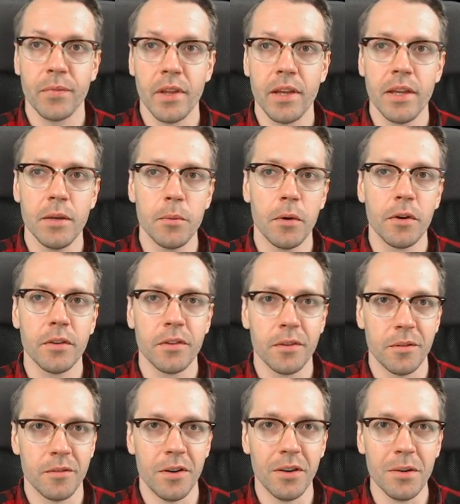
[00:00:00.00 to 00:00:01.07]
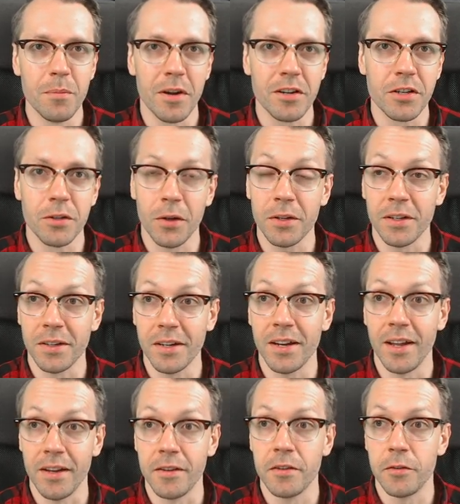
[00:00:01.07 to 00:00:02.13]
he was very much not
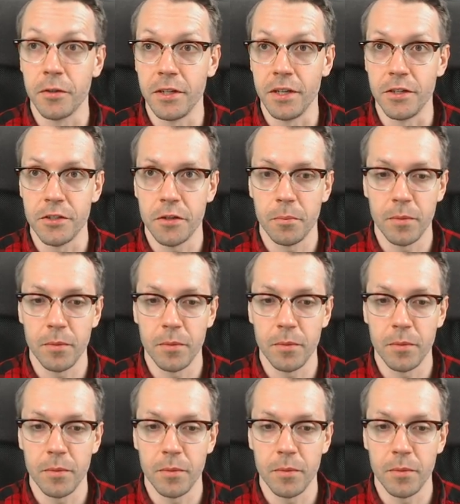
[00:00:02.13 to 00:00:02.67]
inclined to teach,